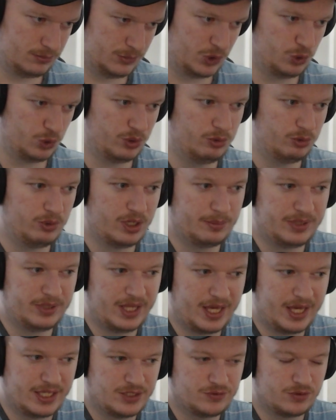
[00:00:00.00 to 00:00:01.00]
Do we want to
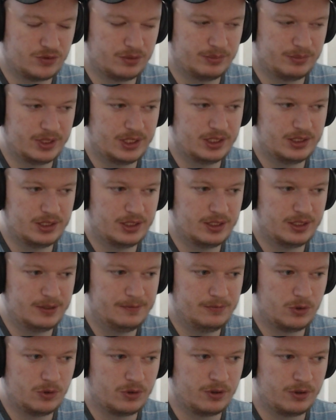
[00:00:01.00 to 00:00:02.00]
play h4 immediately
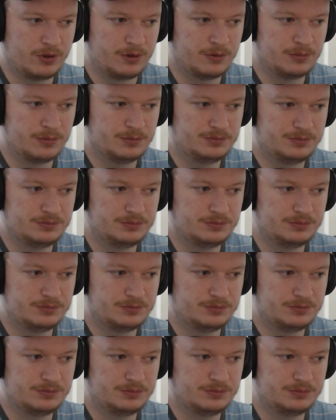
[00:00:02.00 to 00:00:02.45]
or no?